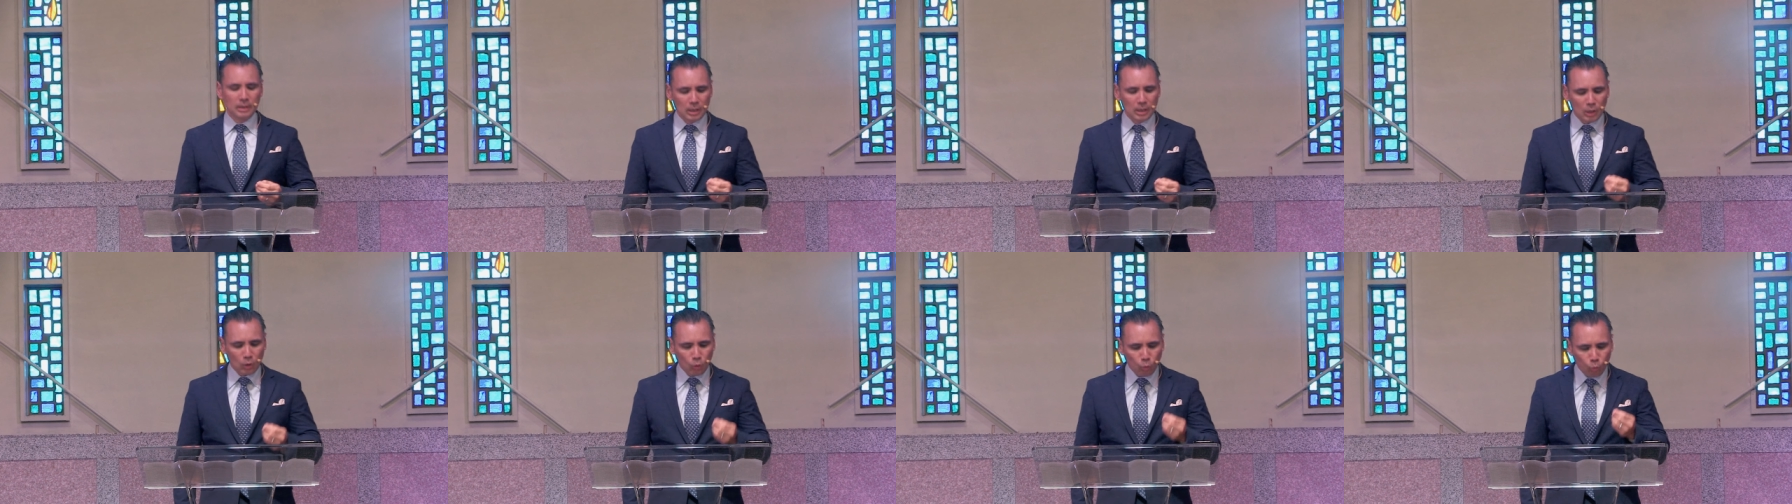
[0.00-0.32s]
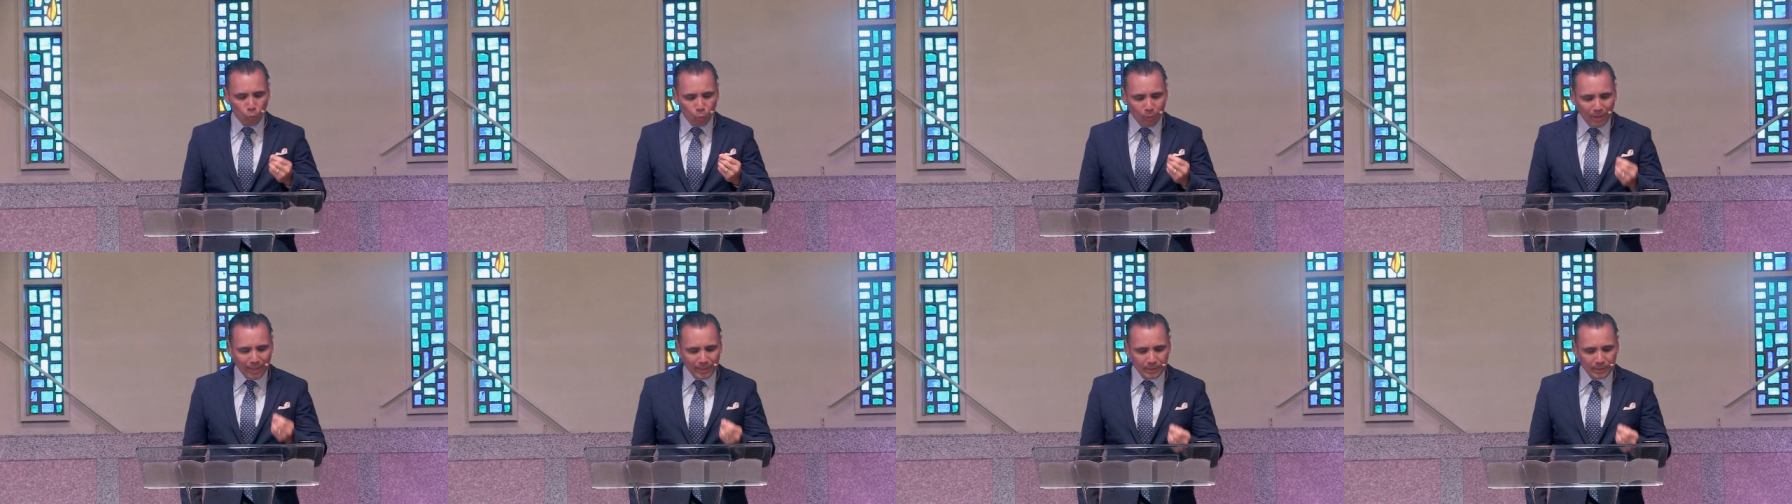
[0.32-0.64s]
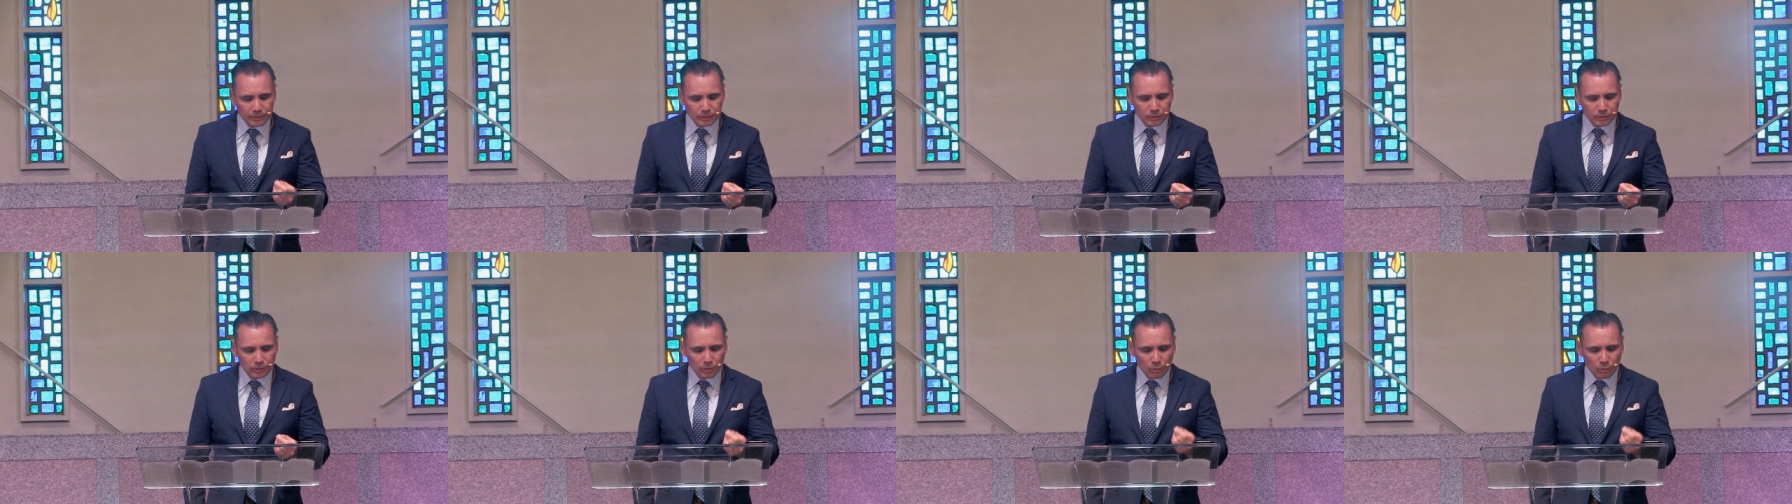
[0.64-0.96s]

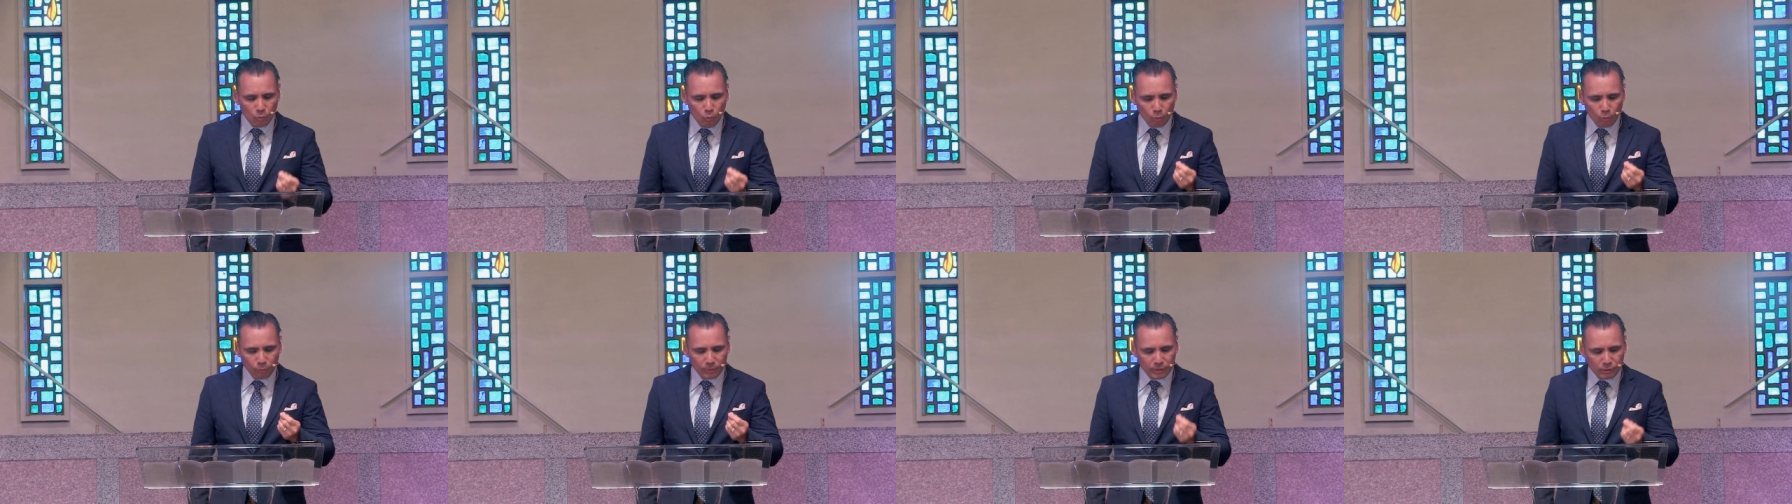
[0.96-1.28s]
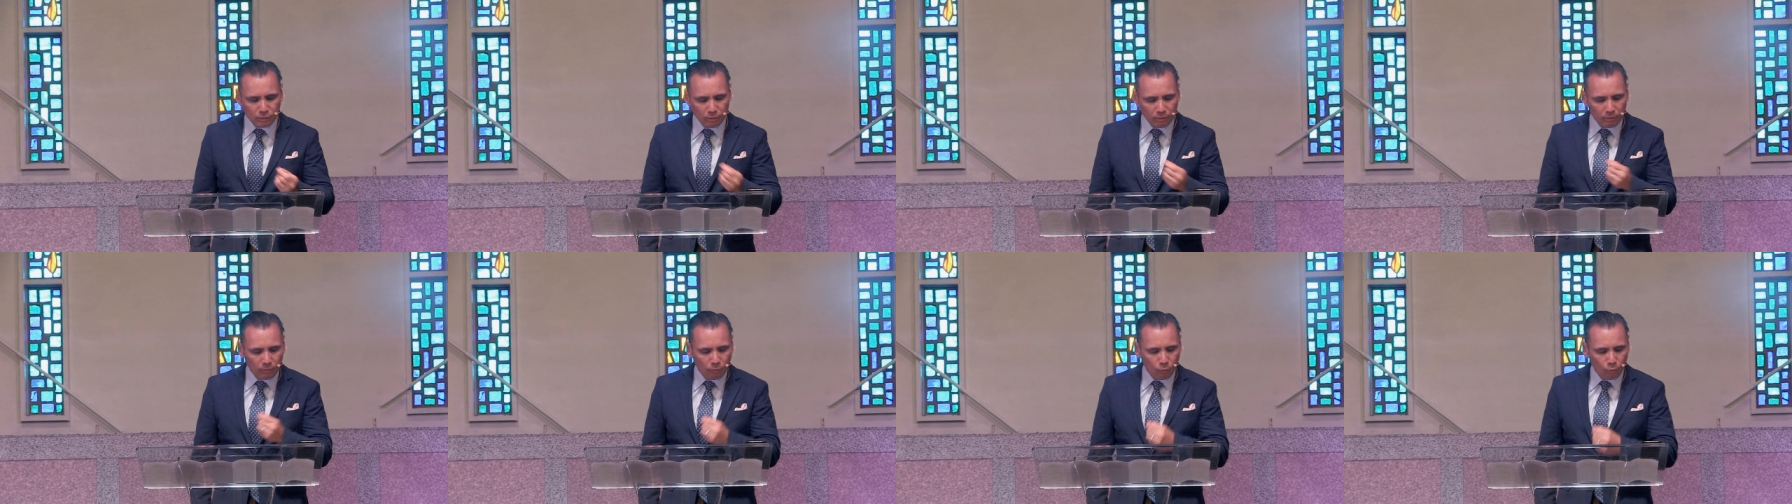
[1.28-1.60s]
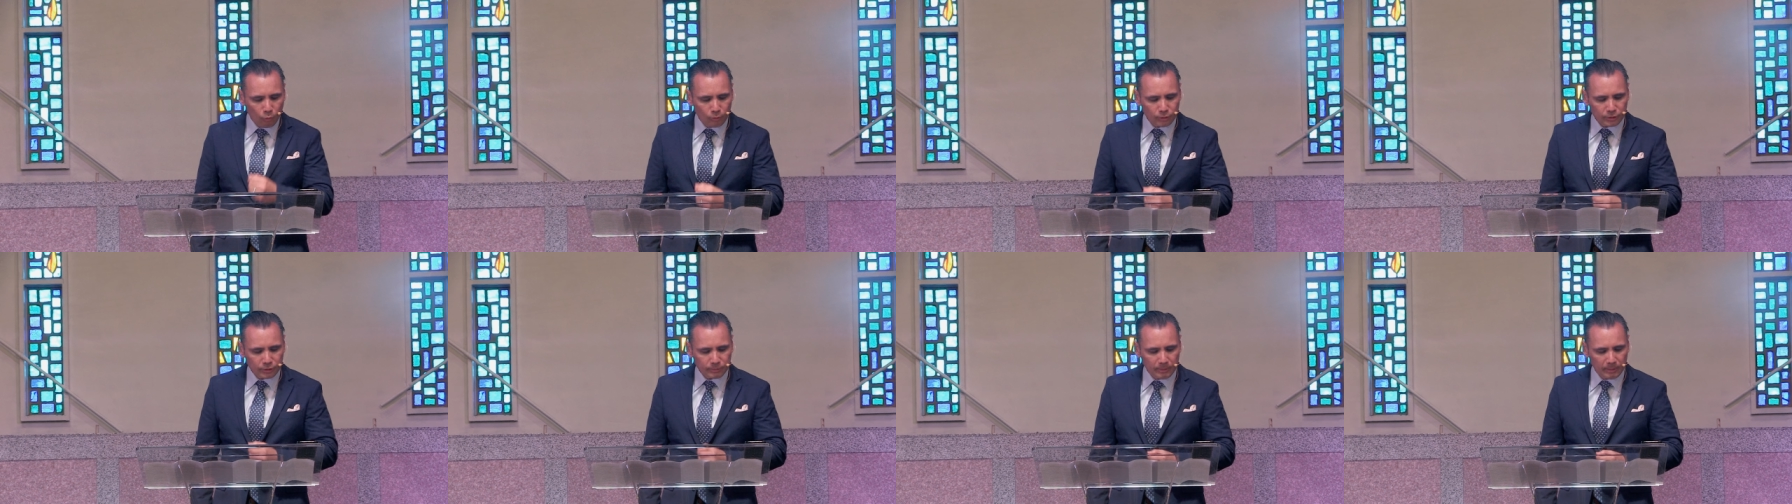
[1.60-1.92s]
Christ will return
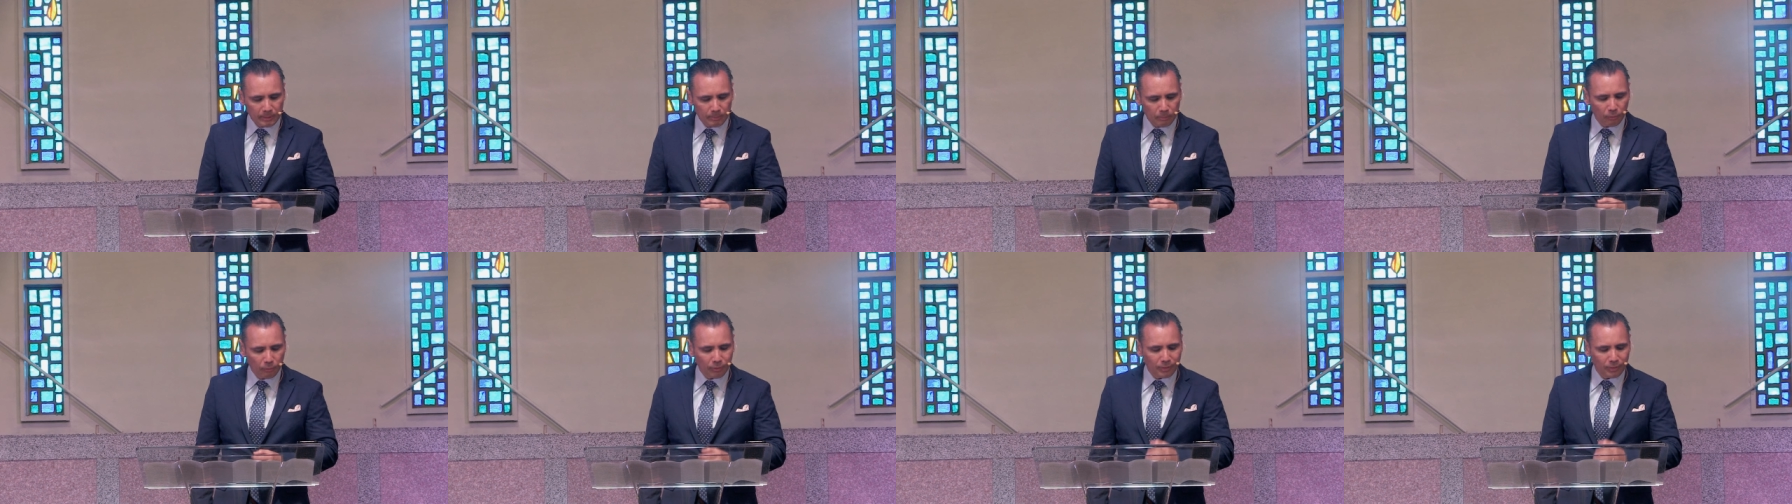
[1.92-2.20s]
for his people.